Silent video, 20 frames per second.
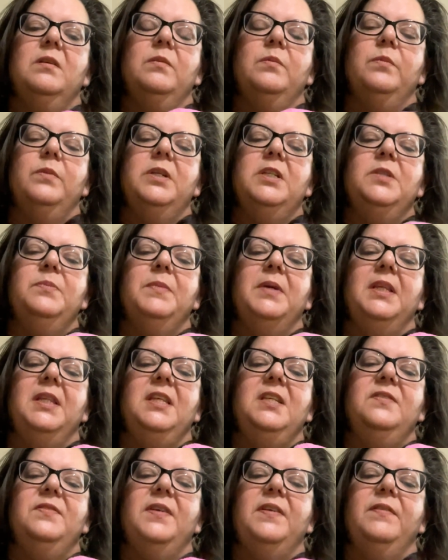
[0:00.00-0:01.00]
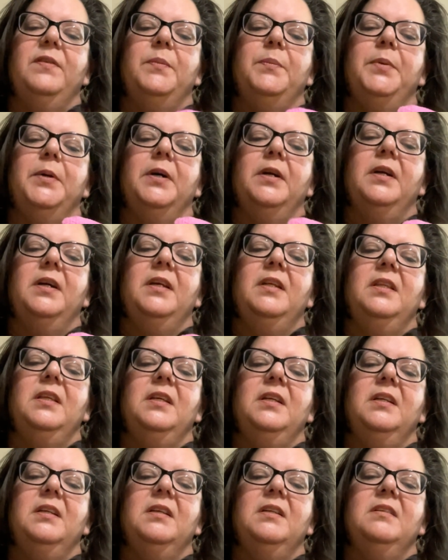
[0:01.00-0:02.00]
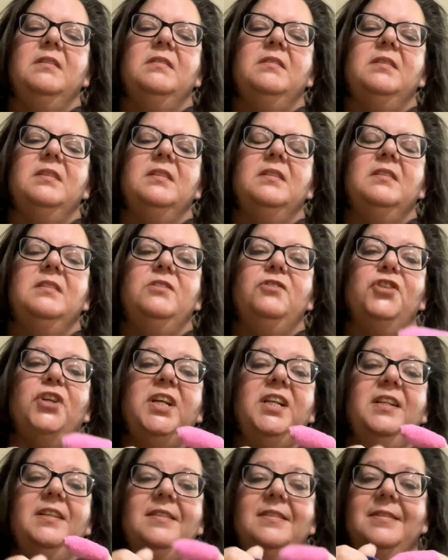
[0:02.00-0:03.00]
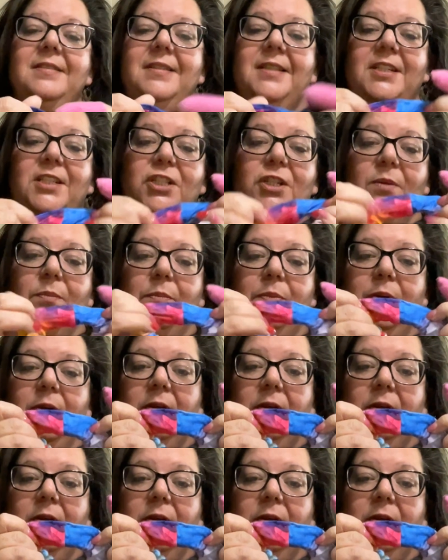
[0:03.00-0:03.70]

What is my least favorite part, I think, is trying to stitch up